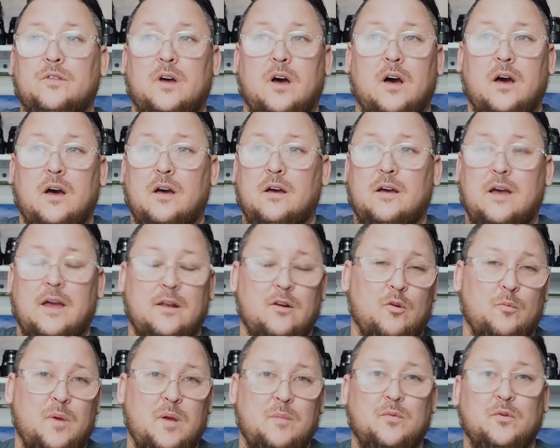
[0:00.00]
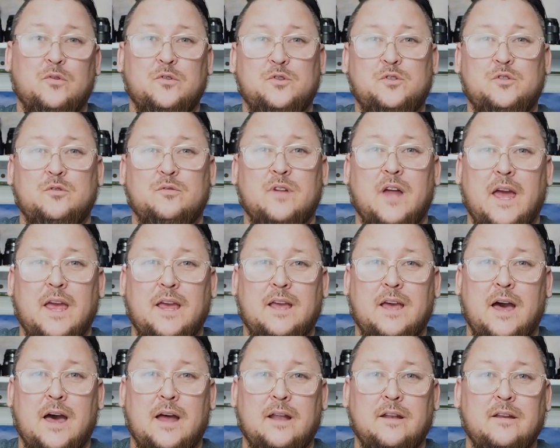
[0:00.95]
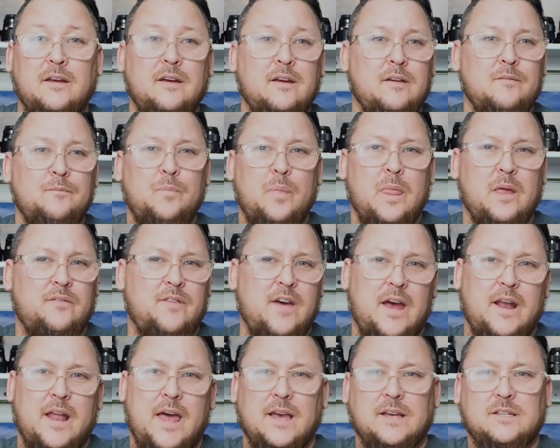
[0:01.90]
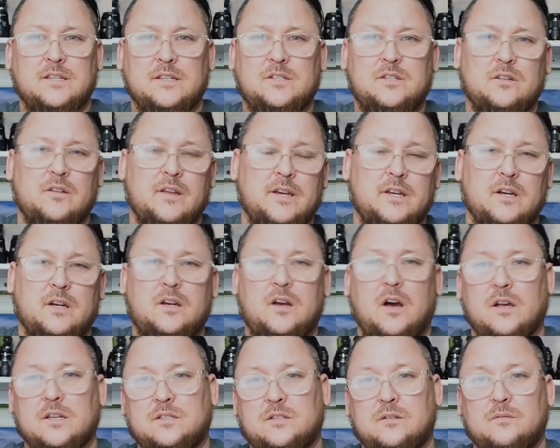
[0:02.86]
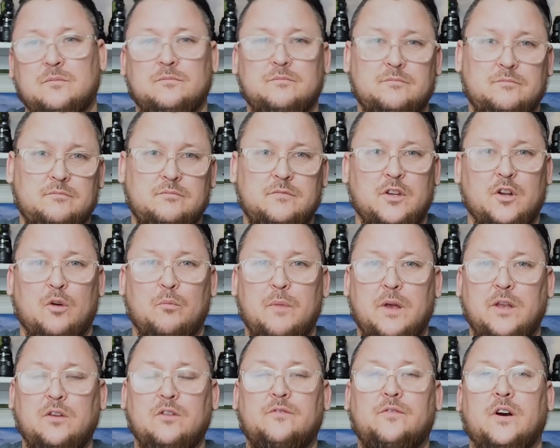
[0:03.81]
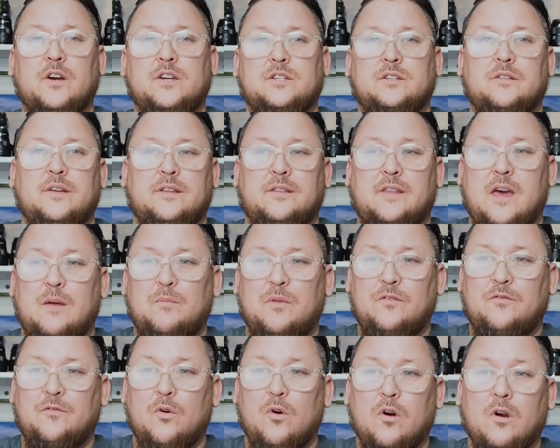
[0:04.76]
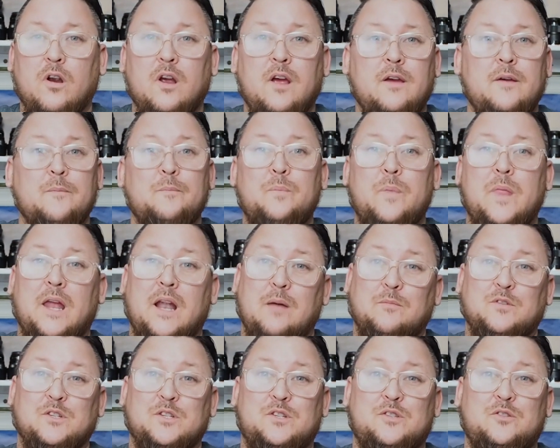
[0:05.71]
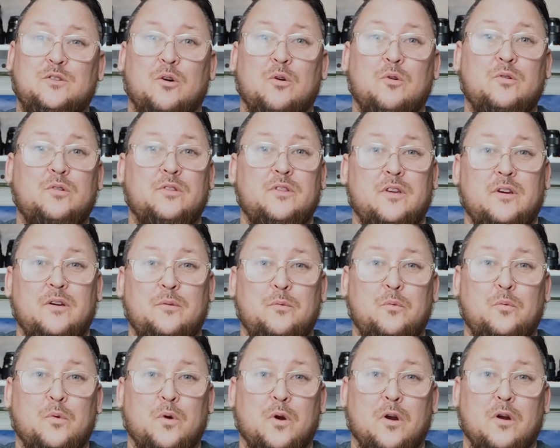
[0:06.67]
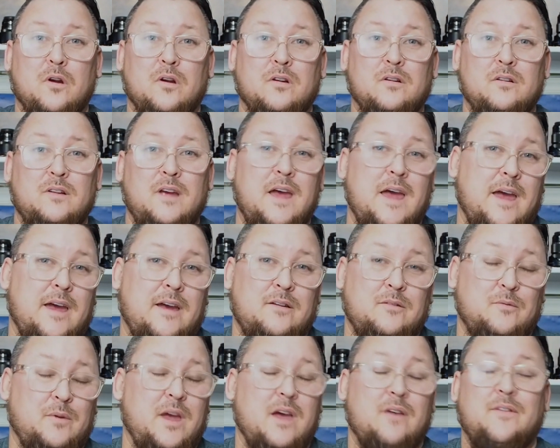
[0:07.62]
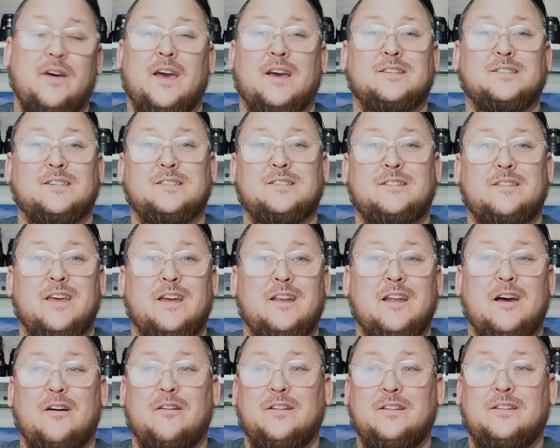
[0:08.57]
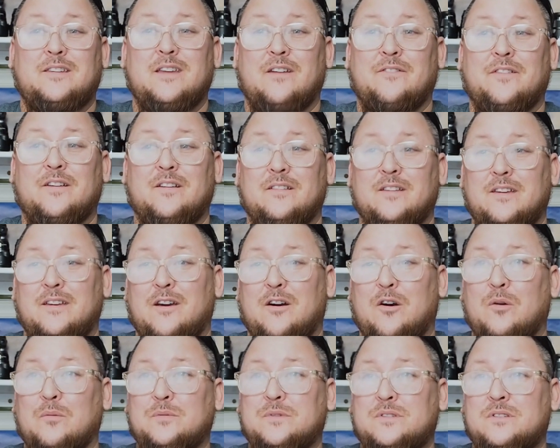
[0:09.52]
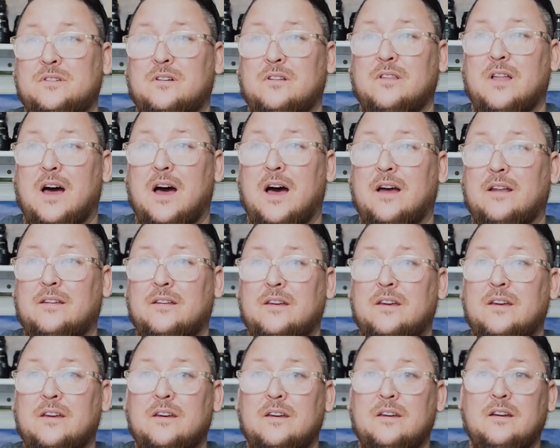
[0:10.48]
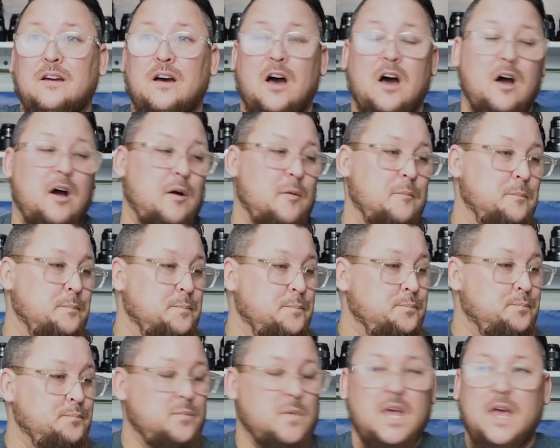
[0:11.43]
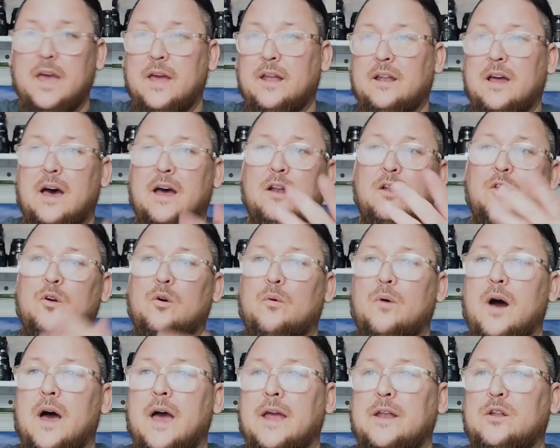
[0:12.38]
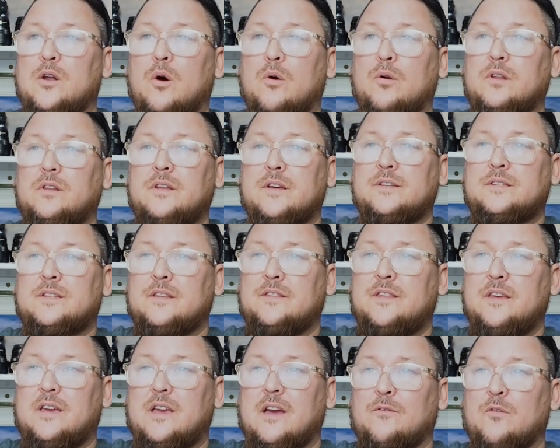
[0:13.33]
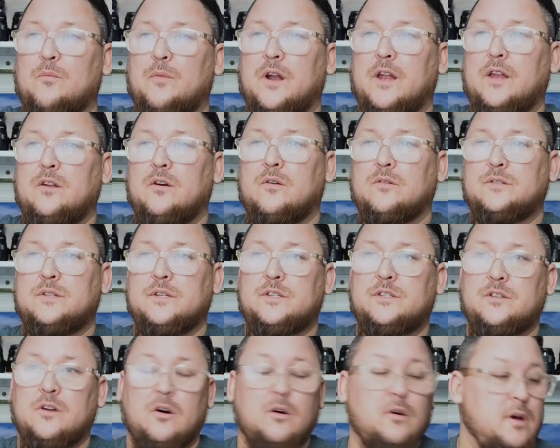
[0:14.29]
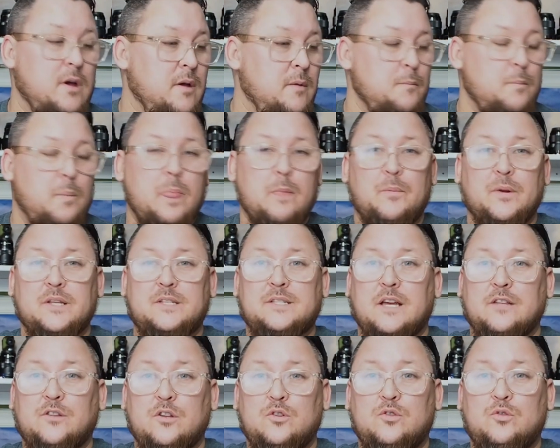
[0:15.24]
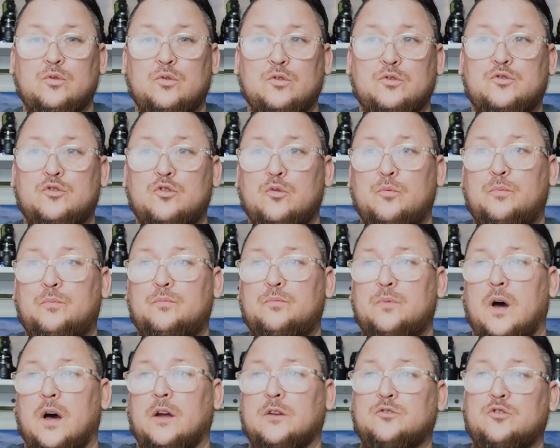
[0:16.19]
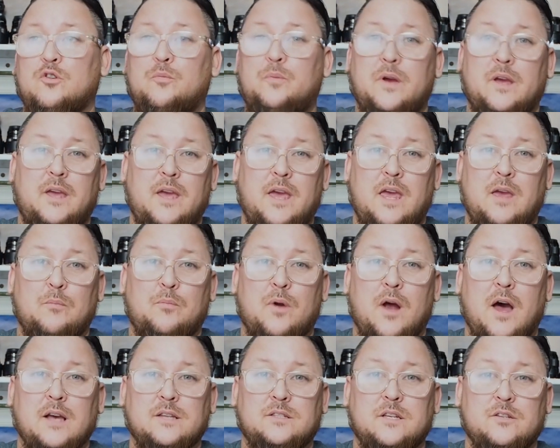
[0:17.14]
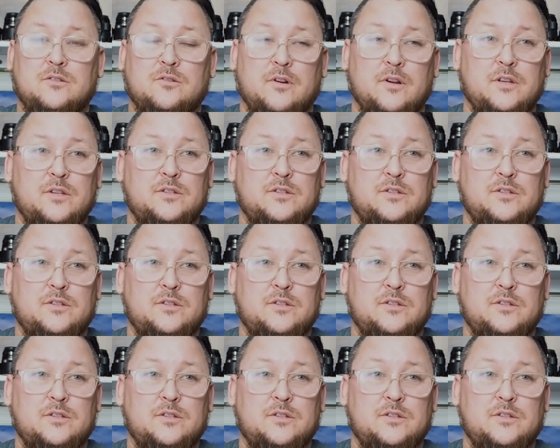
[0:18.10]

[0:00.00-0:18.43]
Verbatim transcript: I know people who shoot Nikon have had access to like a custom, you know, menu function like that before, and I'm just stoked that we have access to that now. It definitely helps a lot. And I don't know why I noted this. I think everybody knows this. So, but it's got the dual TruePic 8 processor in it.